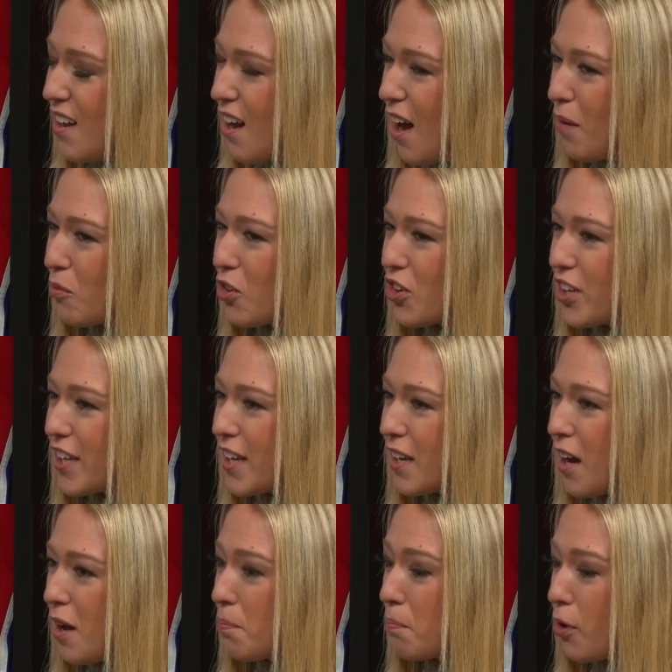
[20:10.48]
I'm looking
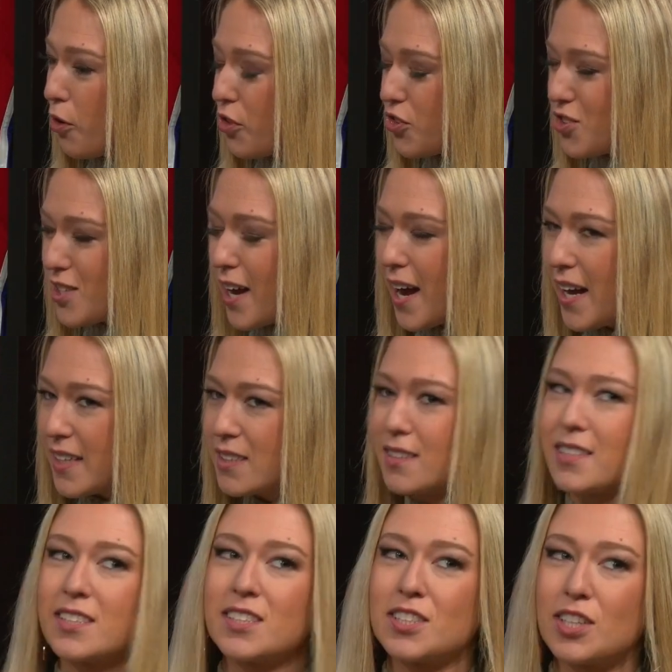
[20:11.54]
on both sides.
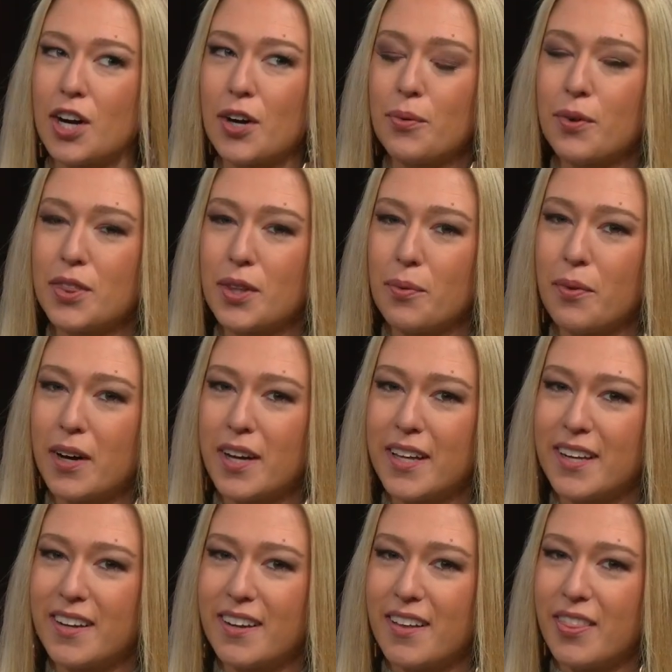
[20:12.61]
Let's start with the
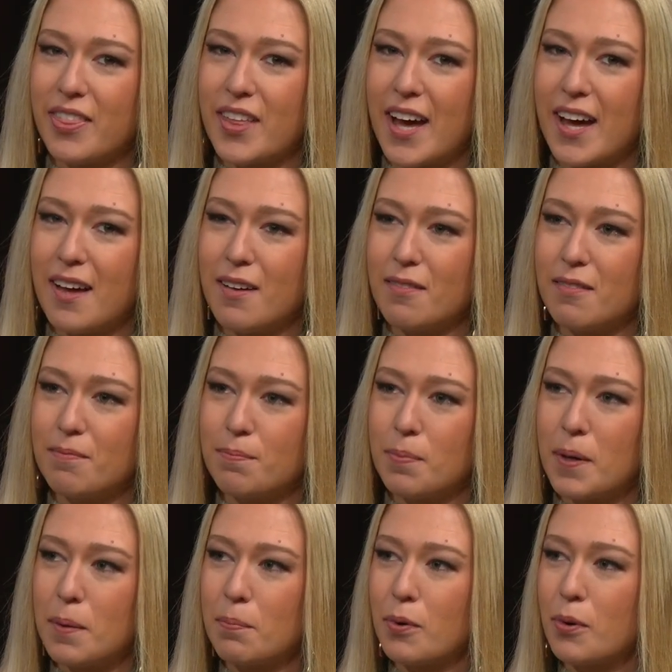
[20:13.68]
one that
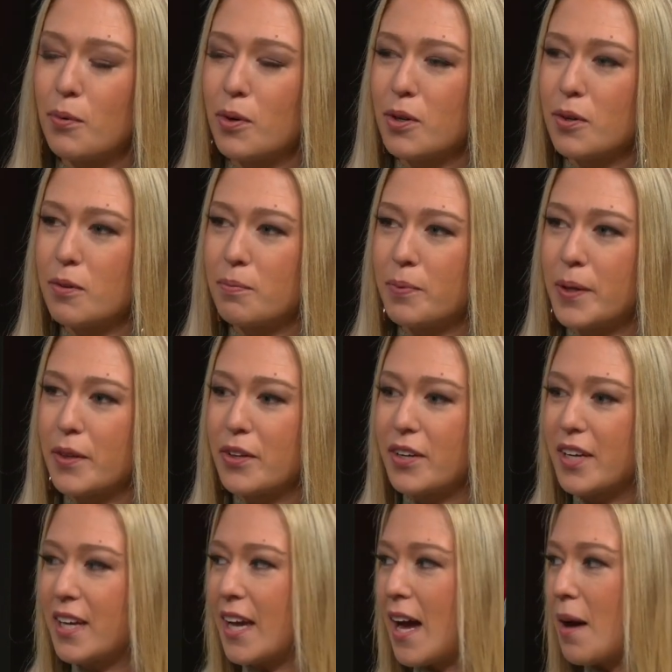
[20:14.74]
people will be
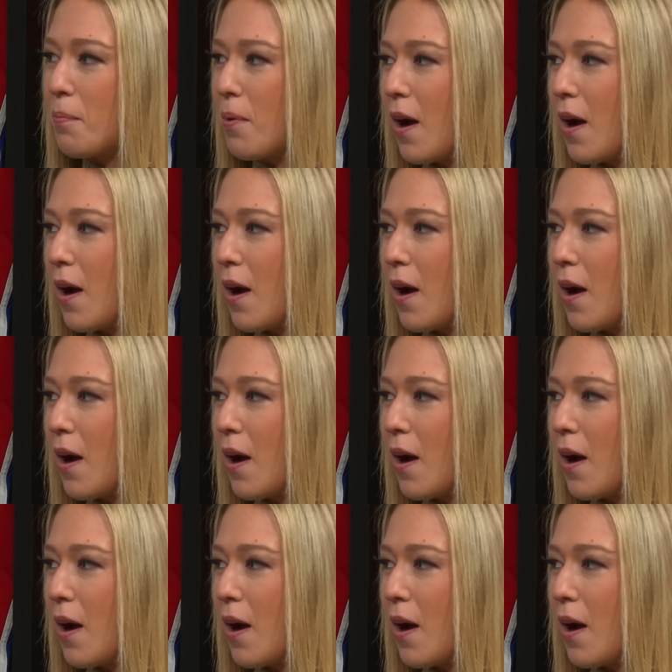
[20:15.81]
looking at.